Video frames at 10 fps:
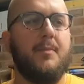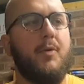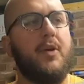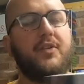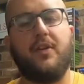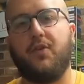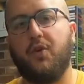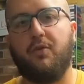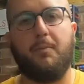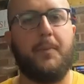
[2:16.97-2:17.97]
But once I
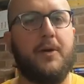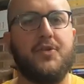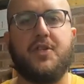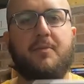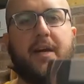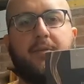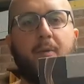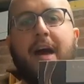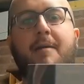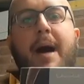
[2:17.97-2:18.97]
took posting a bit,
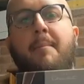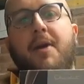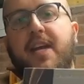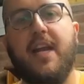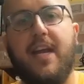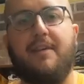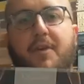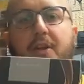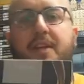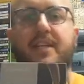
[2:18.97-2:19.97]
I'm breaking
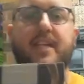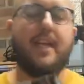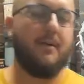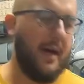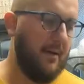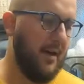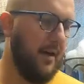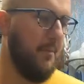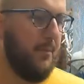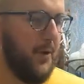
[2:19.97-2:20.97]
even on these anyway,
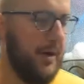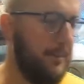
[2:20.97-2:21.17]
but